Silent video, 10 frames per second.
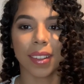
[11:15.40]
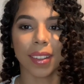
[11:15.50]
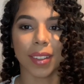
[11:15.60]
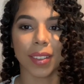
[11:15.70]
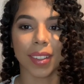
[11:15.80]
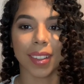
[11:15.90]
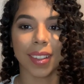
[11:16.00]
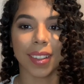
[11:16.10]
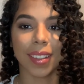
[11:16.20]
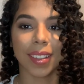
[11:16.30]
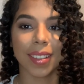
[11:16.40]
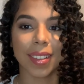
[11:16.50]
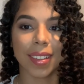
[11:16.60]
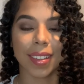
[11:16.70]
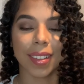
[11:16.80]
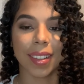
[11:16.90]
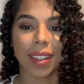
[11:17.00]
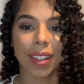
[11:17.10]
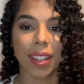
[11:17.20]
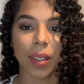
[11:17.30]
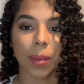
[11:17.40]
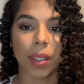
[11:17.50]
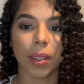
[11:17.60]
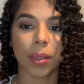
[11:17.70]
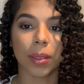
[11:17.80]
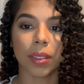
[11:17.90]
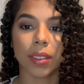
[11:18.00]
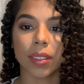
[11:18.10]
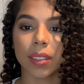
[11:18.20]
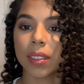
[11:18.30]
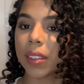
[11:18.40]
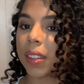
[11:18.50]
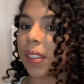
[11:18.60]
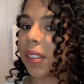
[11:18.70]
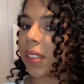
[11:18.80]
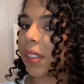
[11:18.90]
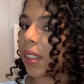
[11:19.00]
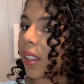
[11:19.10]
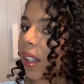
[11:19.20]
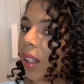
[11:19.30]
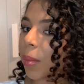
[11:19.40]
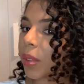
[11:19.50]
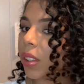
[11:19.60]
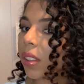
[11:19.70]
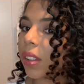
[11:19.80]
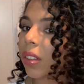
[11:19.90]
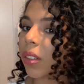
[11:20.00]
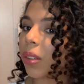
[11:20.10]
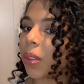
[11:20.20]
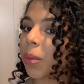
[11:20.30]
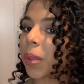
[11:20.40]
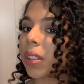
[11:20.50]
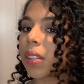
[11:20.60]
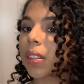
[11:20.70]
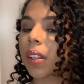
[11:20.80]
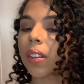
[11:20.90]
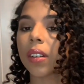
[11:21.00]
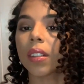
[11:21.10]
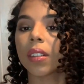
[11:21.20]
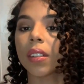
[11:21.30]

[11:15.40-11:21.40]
Alright, there we go. See, I'm just gonna curl the ones that are